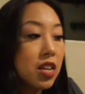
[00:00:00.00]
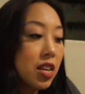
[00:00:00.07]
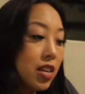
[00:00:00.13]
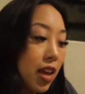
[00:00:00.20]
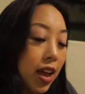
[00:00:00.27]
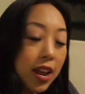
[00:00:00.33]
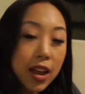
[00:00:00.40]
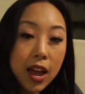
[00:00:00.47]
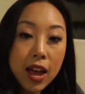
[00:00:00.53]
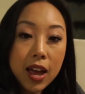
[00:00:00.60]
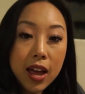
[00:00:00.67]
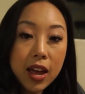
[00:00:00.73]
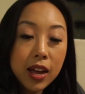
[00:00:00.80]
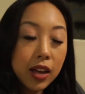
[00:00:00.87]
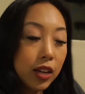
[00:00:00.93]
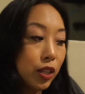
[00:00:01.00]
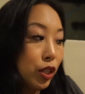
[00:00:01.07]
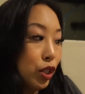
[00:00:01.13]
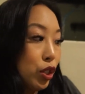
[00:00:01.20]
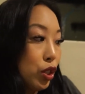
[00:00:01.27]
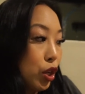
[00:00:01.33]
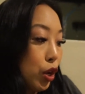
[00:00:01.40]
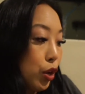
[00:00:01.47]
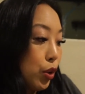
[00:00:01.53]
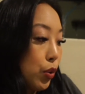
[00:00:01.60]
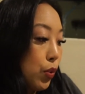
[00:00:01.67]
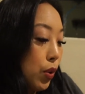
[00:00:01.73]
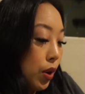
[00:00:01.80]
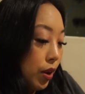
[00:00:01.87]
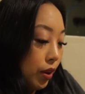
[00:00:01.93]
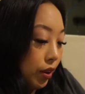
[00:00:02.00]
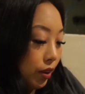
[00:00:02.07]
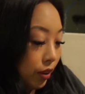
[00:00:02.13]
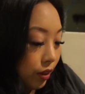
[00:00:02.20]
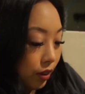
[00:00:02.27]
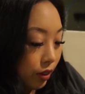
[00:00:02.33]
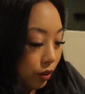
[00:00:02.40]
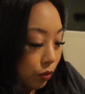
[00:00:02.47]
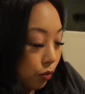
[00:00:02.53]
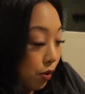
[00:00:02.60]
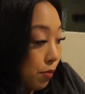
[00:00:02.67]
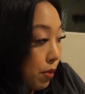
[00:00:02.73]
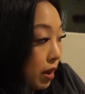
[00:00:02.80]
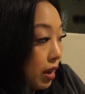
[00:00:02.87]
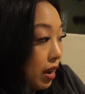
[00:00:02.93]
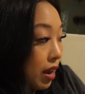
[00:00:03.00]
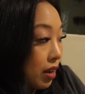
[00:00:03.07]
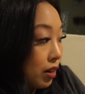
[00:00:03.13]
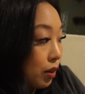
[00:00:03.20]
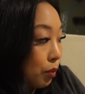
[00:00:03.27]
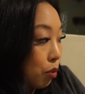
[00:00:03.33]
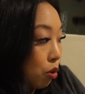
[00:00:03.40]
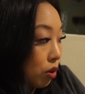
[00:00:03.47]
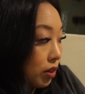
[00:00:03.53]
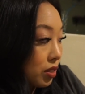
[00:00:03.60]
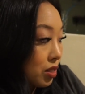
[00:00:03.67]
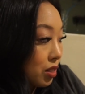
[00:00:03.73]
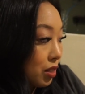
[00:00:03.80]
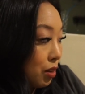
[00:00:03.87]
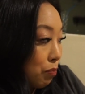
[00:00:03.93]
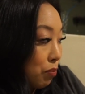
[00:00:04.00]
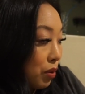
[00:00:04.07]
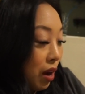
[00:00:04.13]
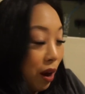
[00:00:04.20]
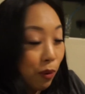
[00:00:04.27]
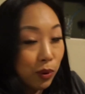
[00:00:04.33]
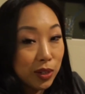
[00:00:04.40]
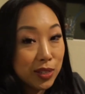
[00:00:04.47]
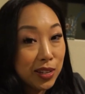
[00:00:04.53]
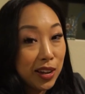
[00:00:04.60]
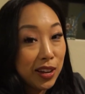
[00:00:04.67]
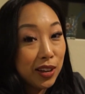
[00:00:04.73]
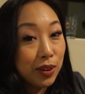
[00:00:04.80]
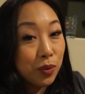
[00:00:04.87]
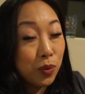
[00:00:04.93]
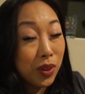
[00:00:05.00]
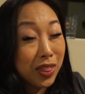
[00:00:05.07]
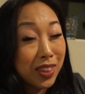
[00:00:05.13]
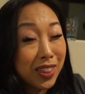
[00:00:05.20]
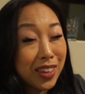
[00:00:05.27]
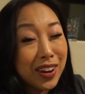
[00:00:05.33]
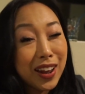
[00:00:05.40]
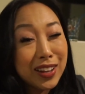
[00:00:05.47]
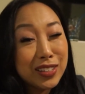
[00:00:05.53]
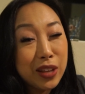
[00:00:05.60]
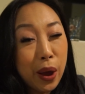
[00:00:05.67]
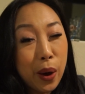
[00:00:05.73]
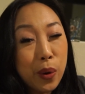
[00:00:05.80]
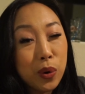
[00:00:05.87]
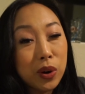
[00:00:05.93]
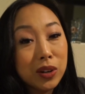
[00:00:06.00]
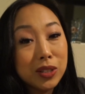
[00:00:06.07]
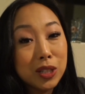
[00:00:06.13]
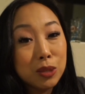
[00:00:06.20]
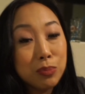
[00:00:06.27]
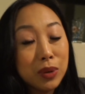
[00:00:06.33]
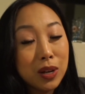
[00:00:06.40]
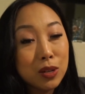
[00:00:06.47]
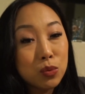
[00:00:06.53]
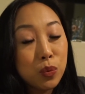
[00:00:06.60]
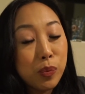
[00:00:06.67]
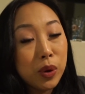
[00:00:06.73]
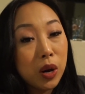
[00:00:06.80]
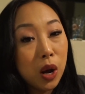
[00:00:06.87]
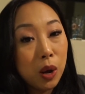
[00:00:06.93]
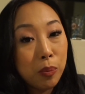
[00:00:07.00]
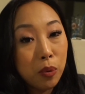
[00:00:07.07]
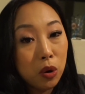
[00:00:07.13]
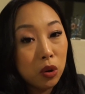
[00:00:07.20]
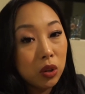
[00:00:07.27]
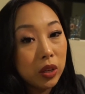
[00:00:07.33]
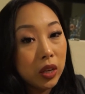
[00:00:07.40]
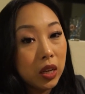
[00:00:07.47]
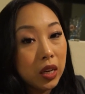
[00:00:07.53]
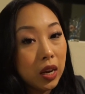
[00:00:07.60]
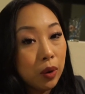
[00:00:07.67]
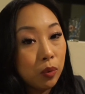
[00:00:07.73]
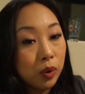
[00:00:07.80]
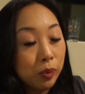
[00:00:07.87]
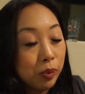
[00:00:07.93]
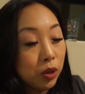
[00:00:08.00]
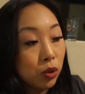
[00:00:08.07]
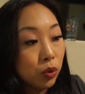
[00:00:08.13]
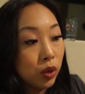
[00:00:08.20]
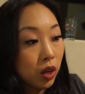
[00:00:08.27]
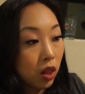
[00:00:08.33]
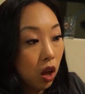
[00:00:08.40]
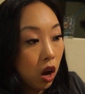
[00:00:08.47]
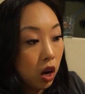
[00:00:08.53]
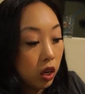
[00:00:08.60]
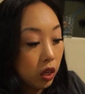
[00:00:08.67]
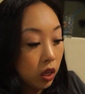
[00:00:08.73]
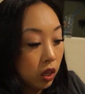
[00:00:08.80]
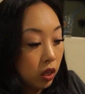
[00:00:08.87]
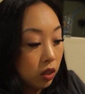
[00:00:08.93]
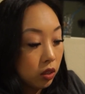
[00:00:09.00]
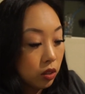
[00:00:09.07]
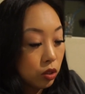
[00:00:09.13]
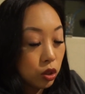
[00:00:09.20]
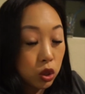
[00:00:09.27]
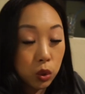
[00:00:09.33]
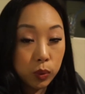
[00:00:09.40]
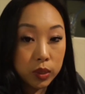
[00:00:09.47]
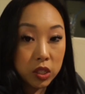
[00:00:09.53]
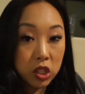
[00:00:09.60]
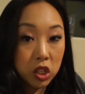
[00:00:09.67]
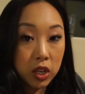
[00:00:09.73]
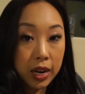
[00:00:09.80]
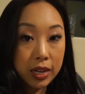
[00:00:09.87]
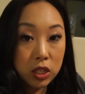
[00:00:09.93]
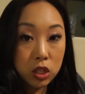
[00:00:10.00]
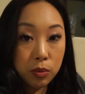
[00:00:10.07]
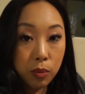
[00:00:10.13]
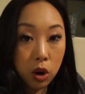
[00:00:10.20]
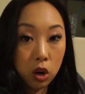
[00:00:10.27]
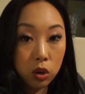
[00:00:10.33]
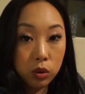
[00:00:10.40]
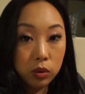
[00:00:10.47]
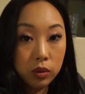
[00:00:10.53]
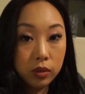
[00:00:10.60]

Yeah, yeah. So we may end up going to sleep, I would say, within the next hour, just because we've been up early and we've been doing a lot. So we'll see you guys tomorrow.